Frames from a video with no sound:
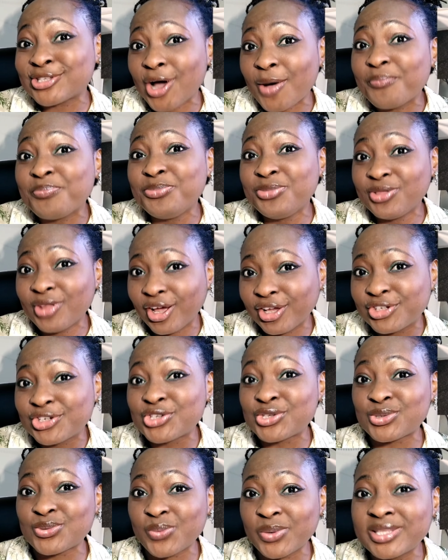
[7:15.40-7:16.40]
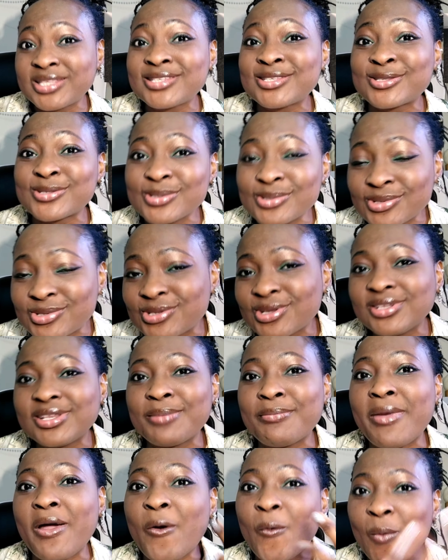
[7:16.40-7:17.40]
top-notch sweet tooth, so they
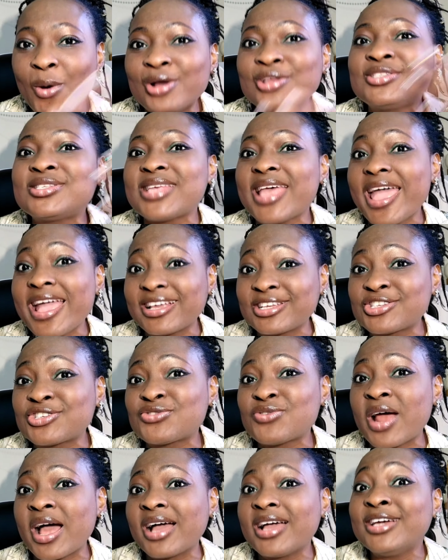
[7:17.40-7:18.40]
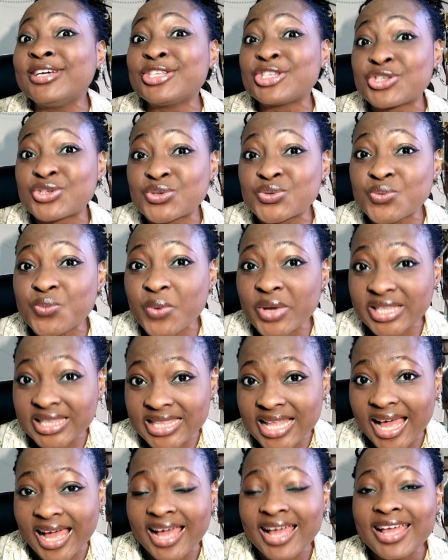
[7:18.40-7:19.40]
might want extra
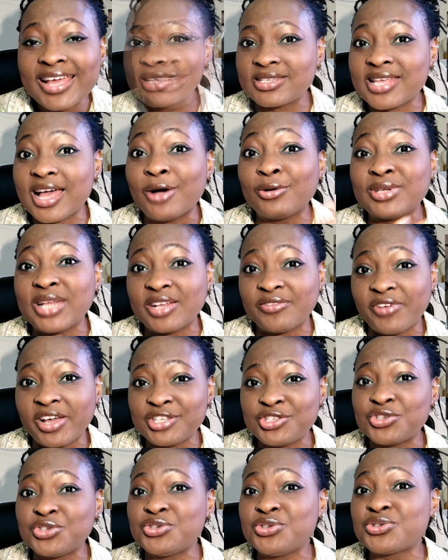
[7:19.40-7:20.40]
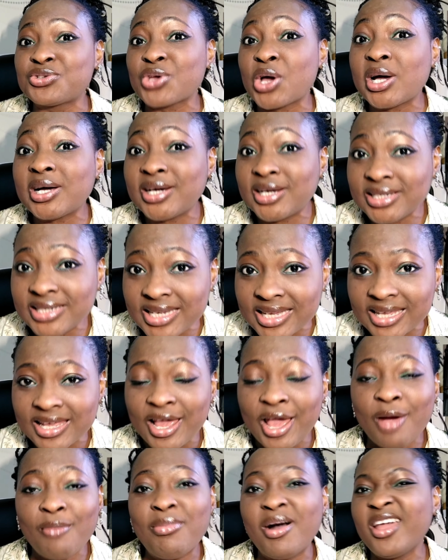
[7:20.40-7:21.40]
sweetener. So I would advise you use honey,
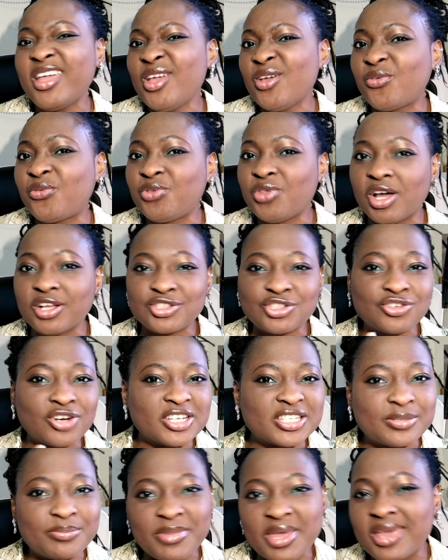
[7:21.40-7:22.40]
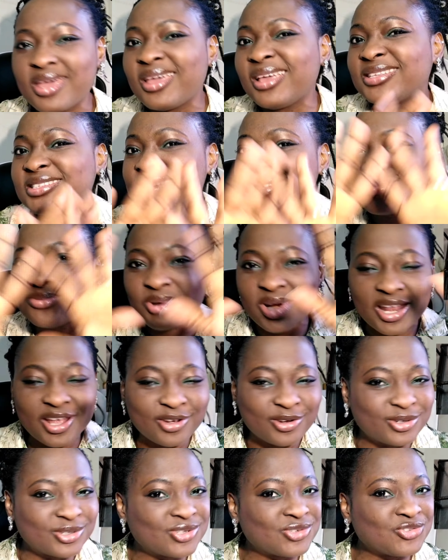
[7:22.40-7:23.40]
but if not, trust me, it is really
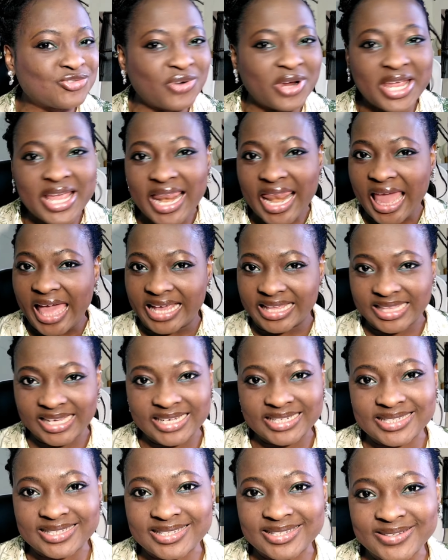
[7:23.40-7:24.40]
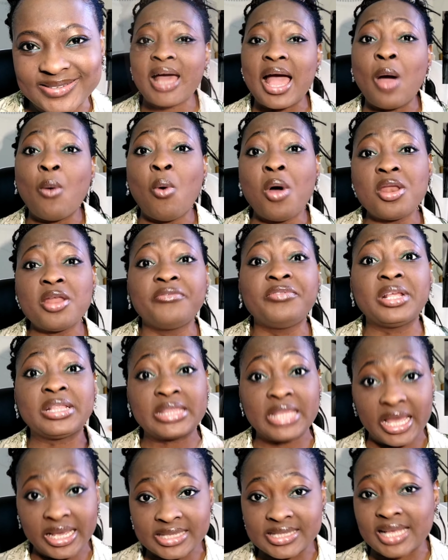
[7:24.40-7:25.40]
good to drink it like that. And one of the
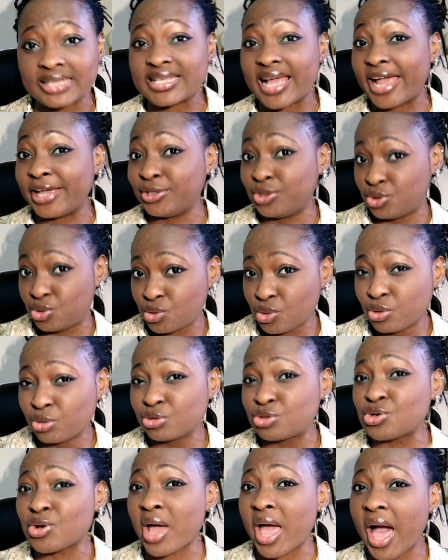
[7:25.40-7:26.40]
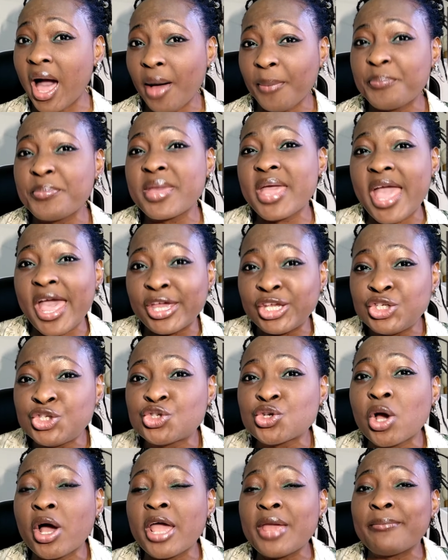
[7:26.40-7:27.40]
things that I do to help me
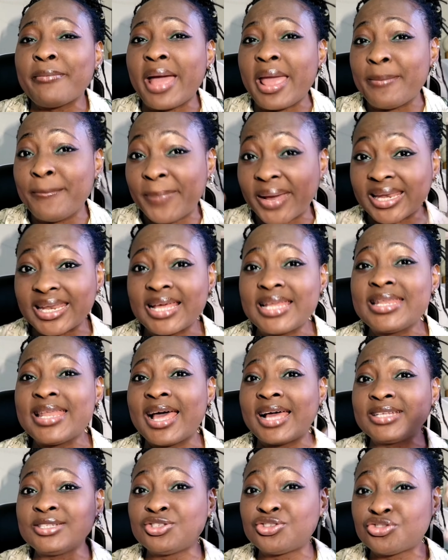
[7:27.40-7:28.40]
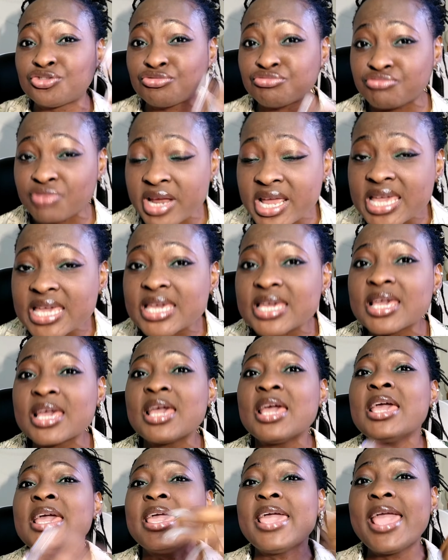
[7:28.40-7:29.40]
enjoy my banana drink
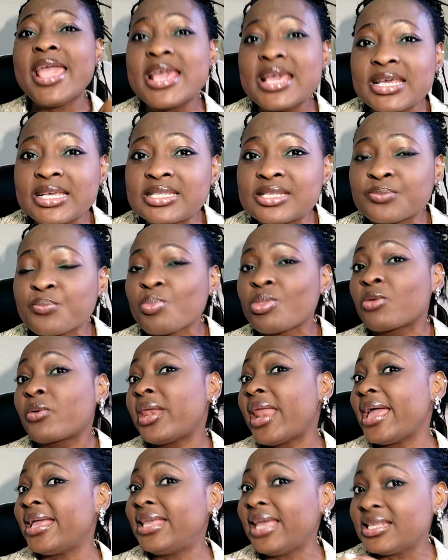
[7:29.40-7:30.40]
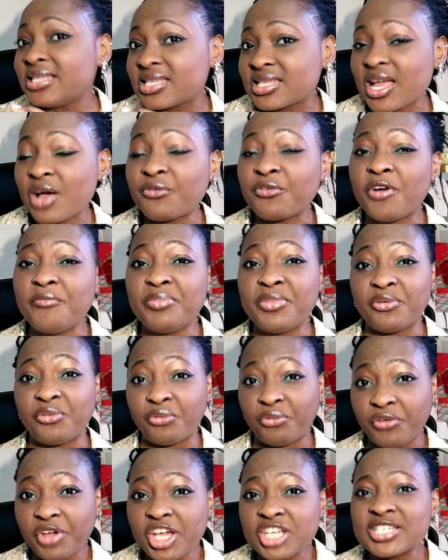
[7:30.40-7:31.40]
is when I get it out from the
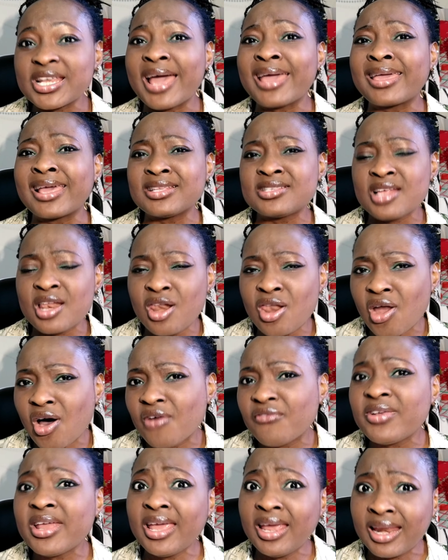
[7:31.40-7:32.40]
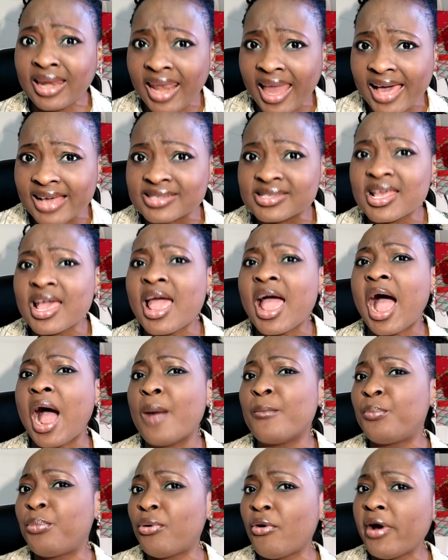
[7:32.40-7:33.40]
fridge, I get a lovely glass
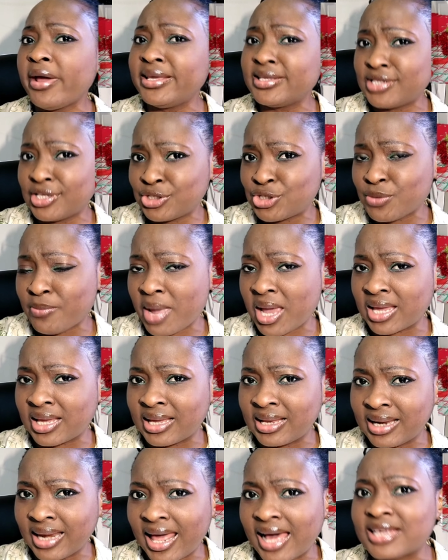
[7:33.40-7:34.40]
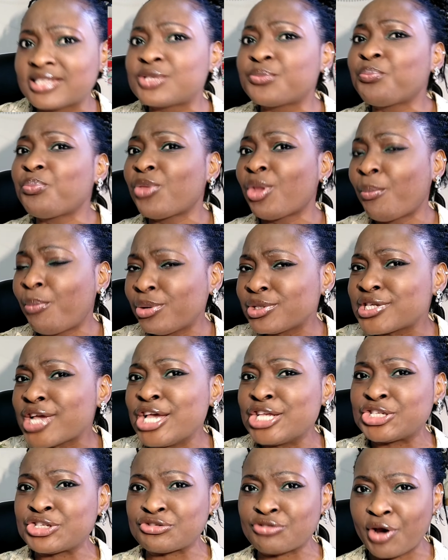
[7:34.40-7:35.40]
and pour it into my glass, put
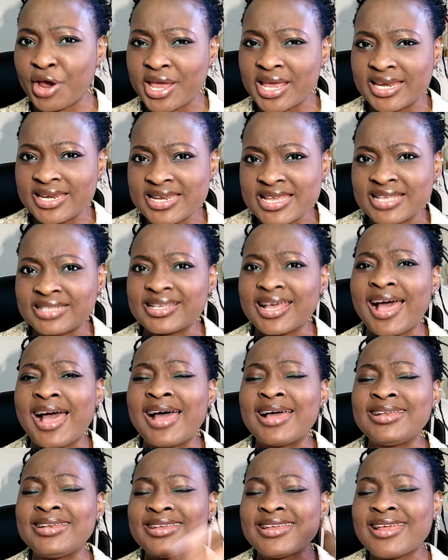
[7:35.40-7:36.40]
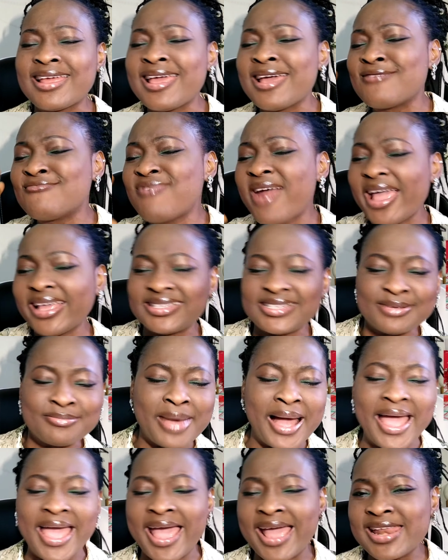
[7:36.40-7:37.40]
a straw in it, and right in
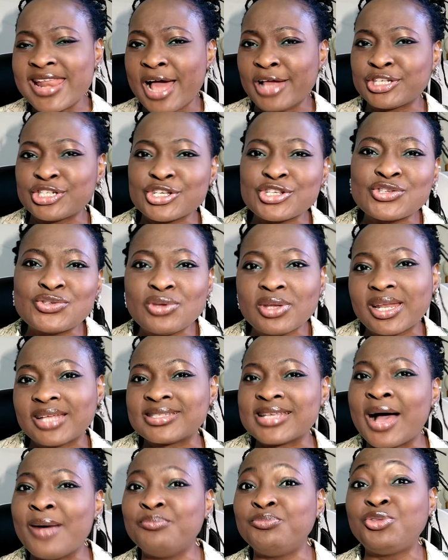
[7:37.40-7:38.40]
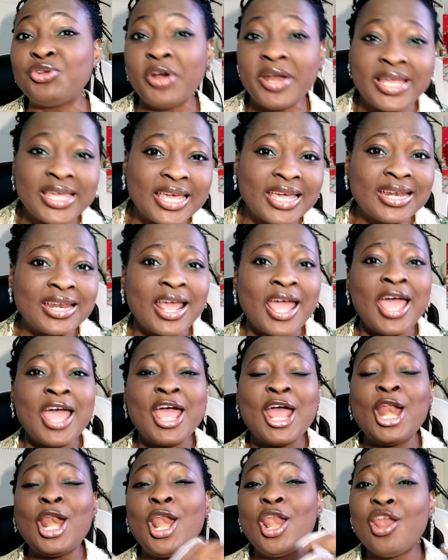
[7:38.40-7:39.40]
my head I just know that I'm drinking
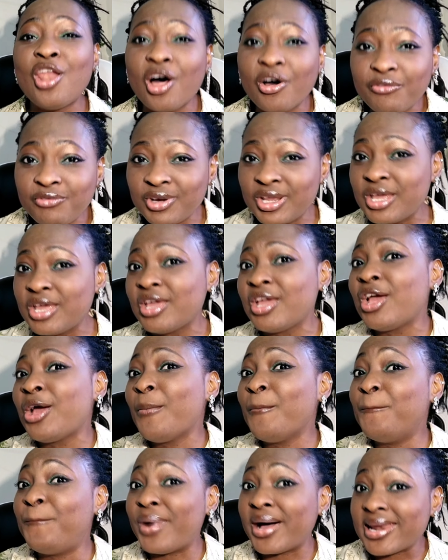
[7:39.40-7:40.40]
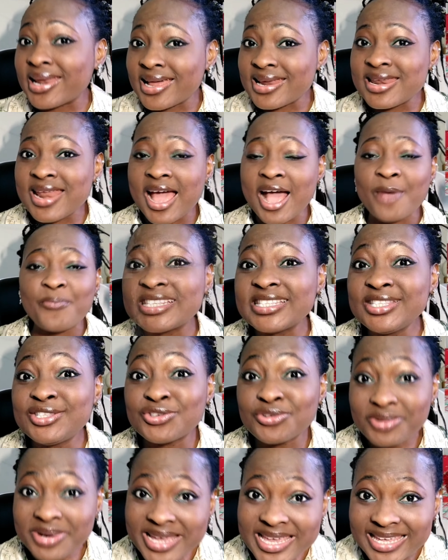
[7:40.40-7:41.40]
a lovely banana
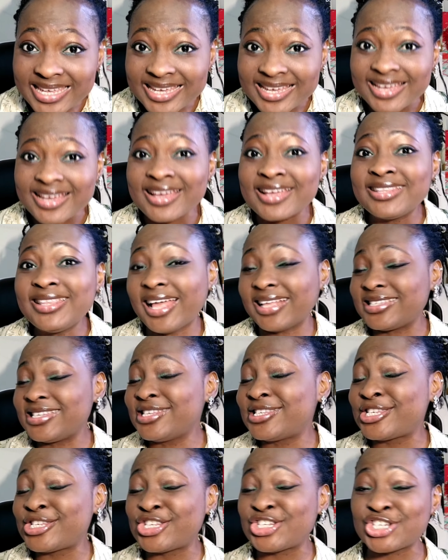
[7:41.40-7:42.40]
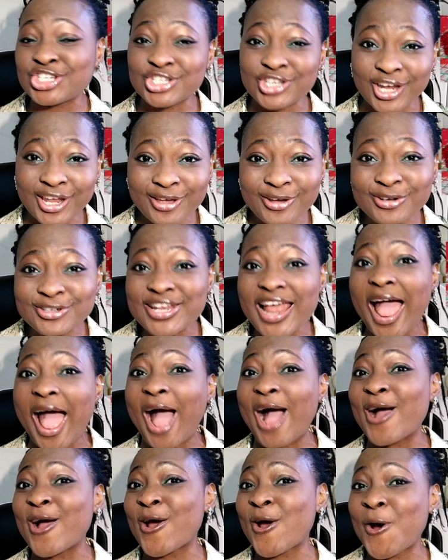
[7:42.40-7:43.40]
drink that is chilled
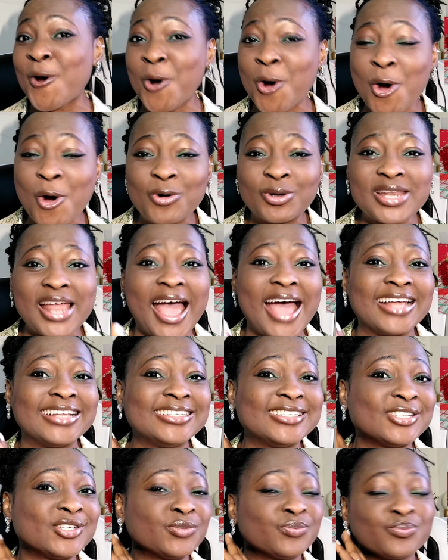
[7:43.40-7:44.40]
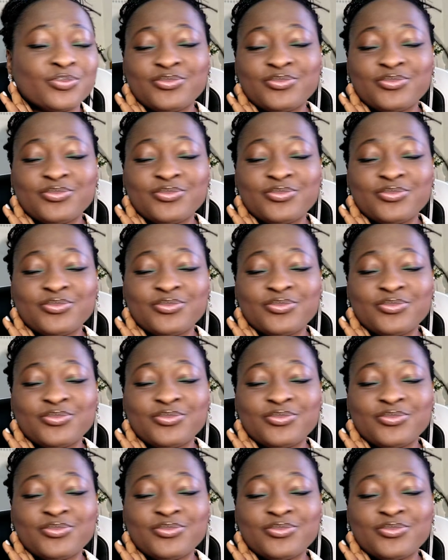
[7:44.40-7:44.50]
and cold, and